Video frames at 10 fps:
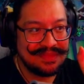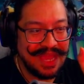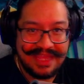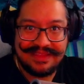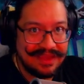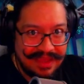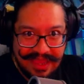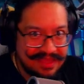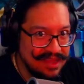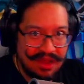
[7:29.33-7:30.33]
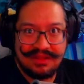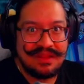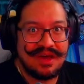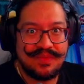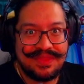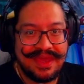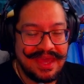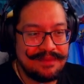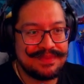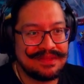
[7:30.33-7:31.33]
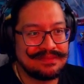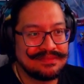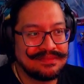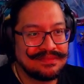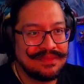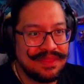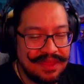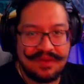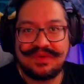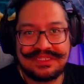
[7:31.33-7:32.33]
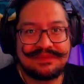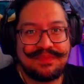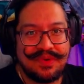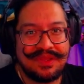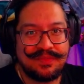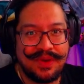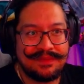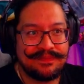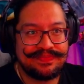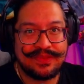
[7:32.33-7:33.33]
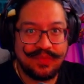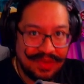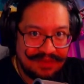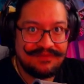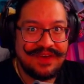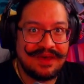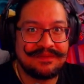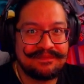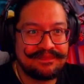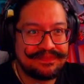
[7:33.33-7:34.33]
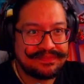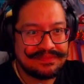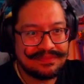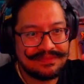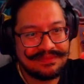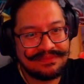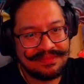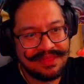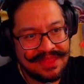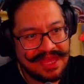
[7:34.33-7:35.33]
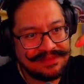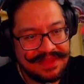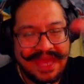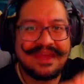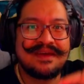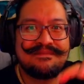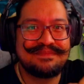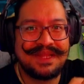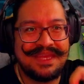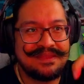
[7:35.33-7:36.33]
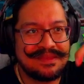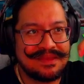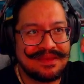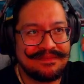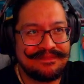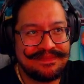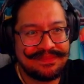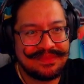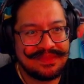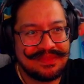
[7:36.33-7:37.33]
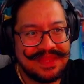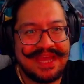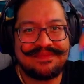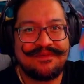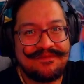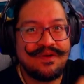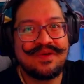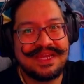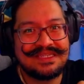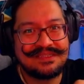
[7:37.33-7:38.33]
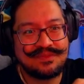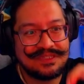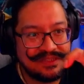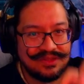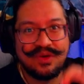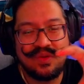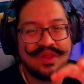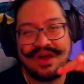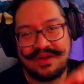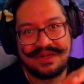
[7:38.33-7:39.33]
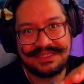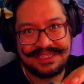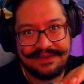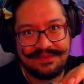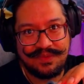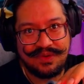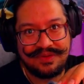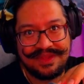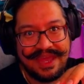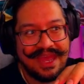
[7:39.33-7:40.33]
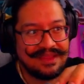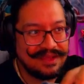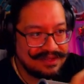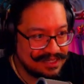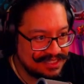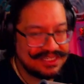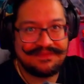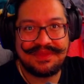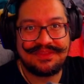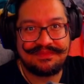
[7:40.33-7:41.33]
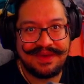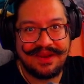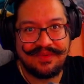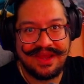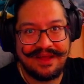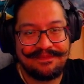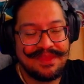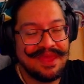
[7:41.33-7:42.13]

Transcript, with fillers: and and all along when that happened there was a point when we felt that that complete that focus was no longer on Save the World and it shifted to Battle Royale.